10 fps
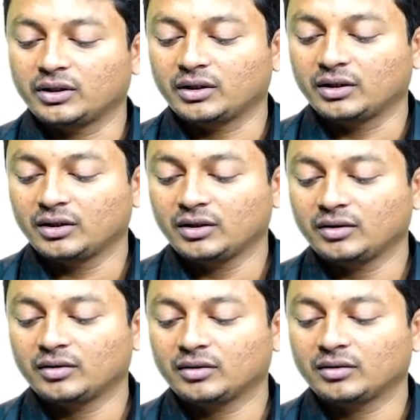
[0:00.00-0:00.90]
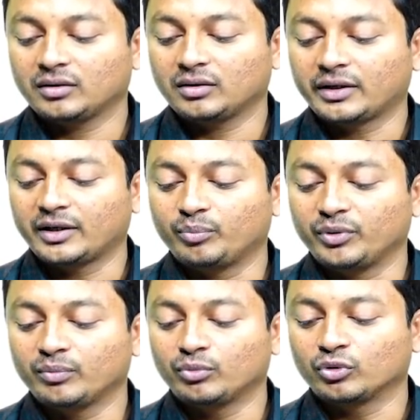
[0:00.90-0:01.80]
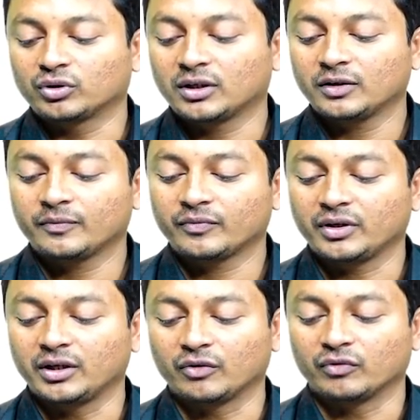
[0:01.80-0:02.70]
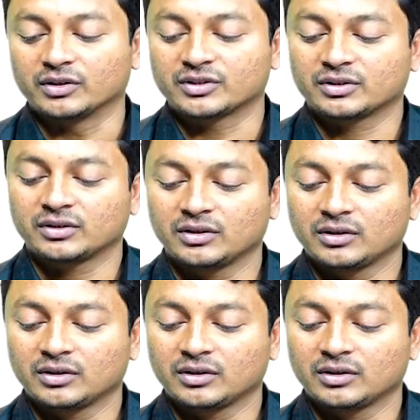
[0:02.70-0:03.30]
A and B both are equals.